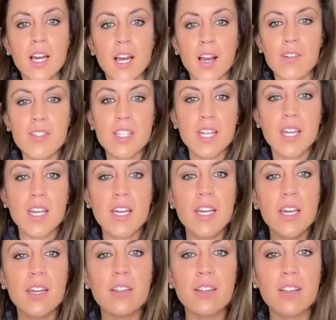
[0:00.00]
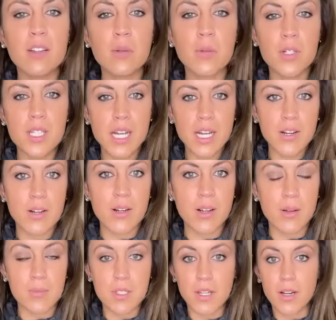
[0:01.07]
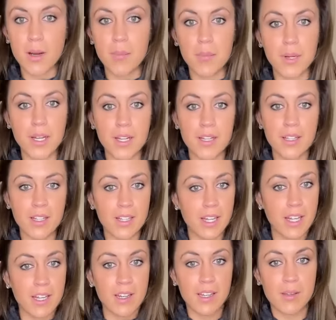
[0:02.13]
I would say it's a little more tighter up top, but again,